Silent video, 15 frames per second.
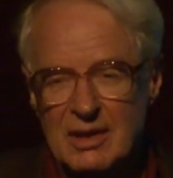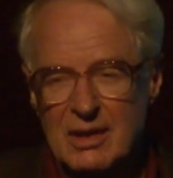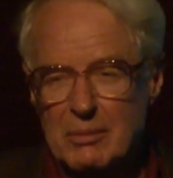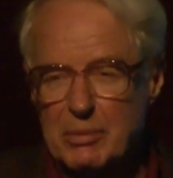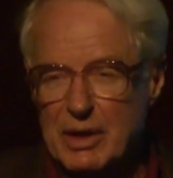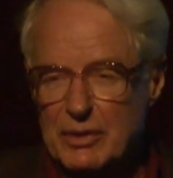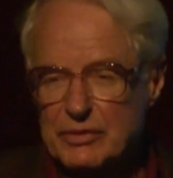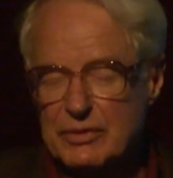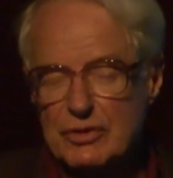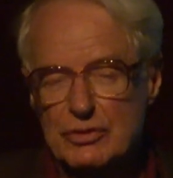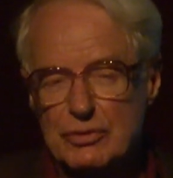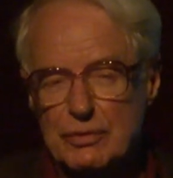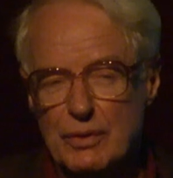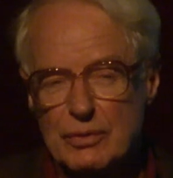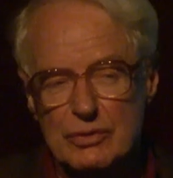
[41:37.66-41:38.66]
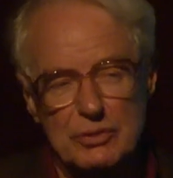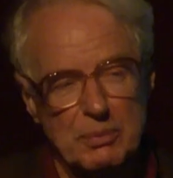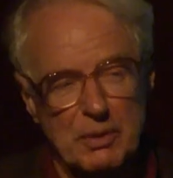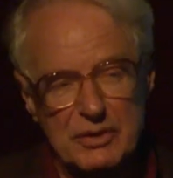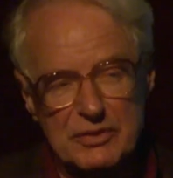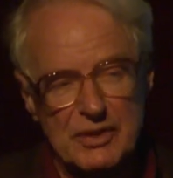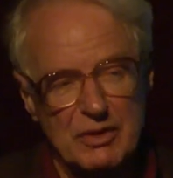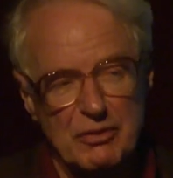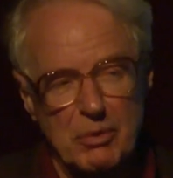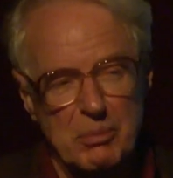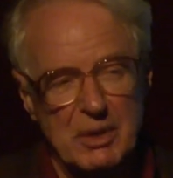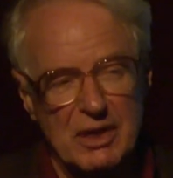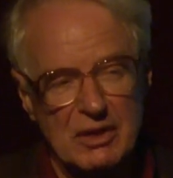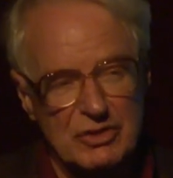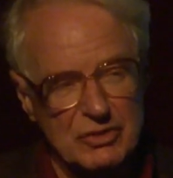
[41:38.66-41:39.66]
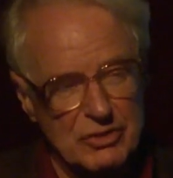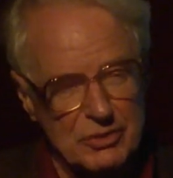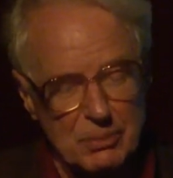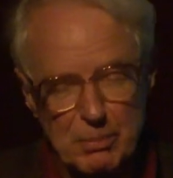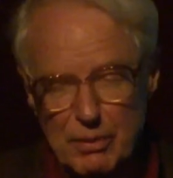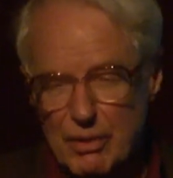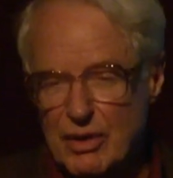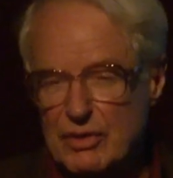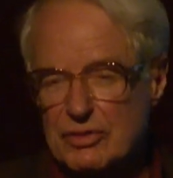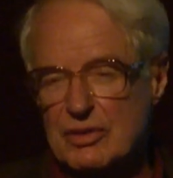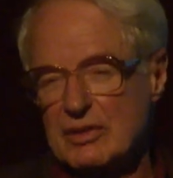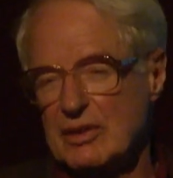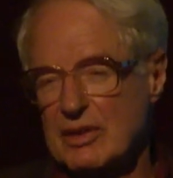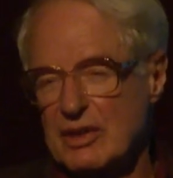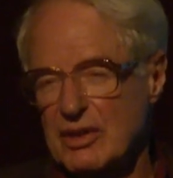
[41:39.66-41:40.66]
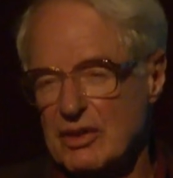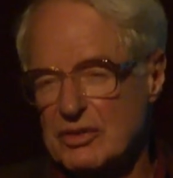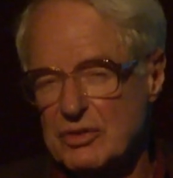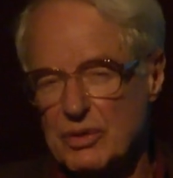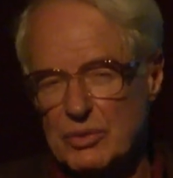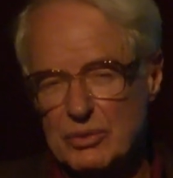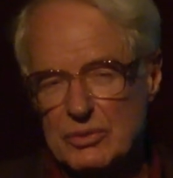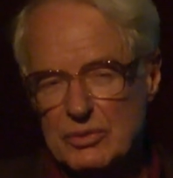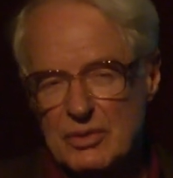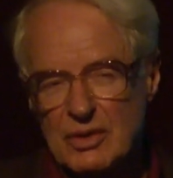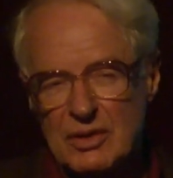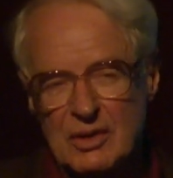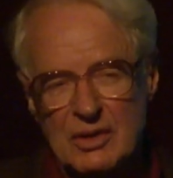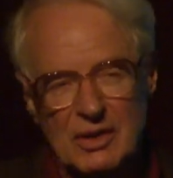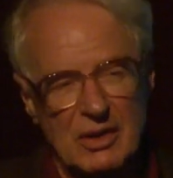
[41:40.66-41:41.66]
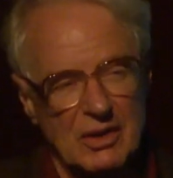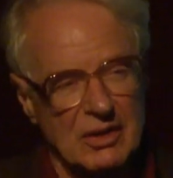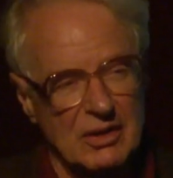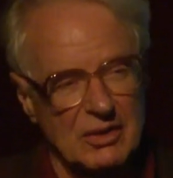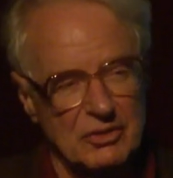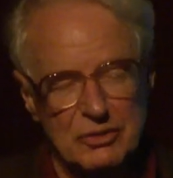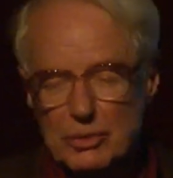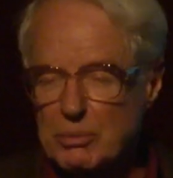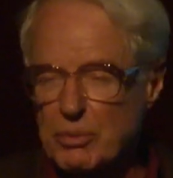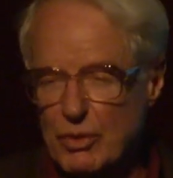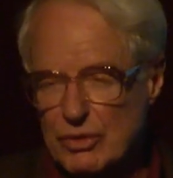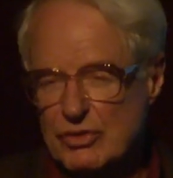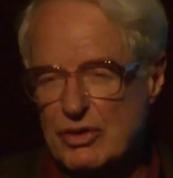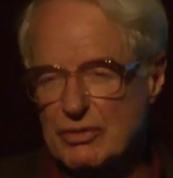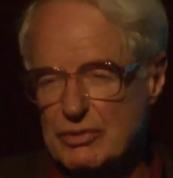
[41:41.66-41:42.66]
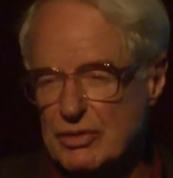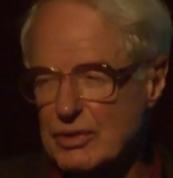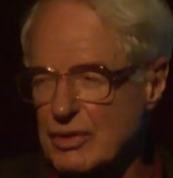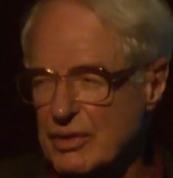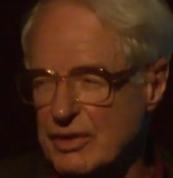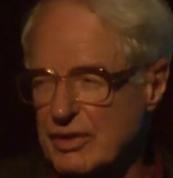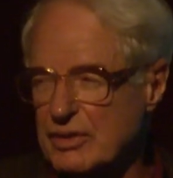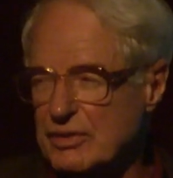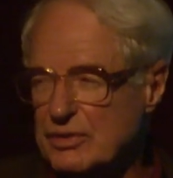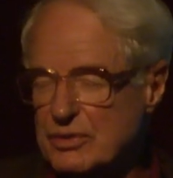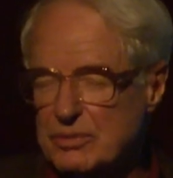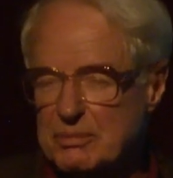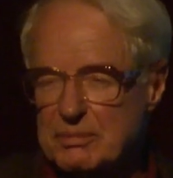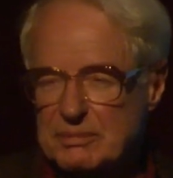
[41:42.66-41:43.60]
about these folks, but they remain surprisingly unknown to a more general audience.